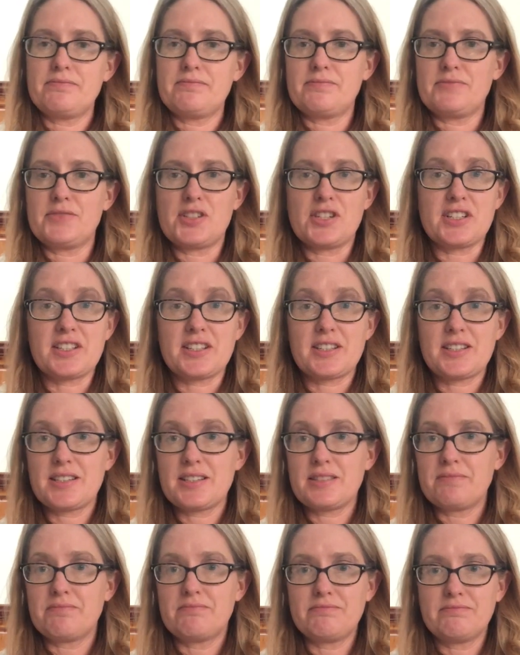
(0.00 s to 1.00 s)

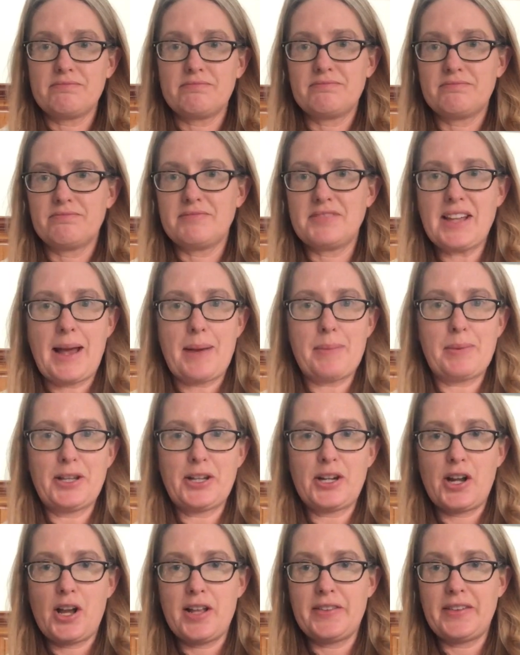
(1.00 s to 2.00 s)
just dabble
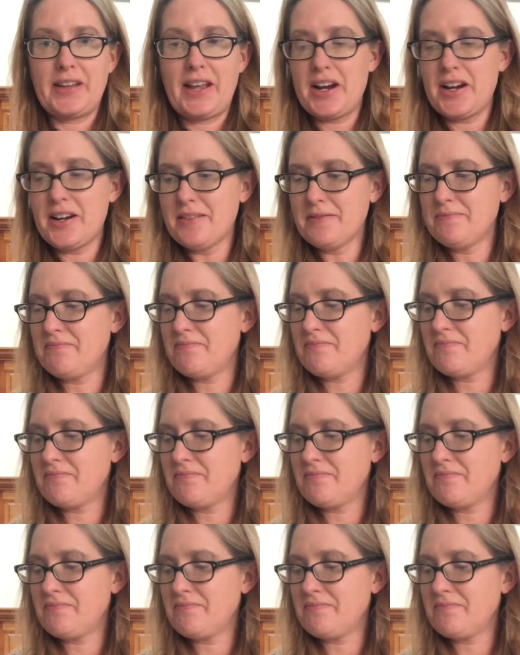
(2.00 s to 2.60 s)
it on there.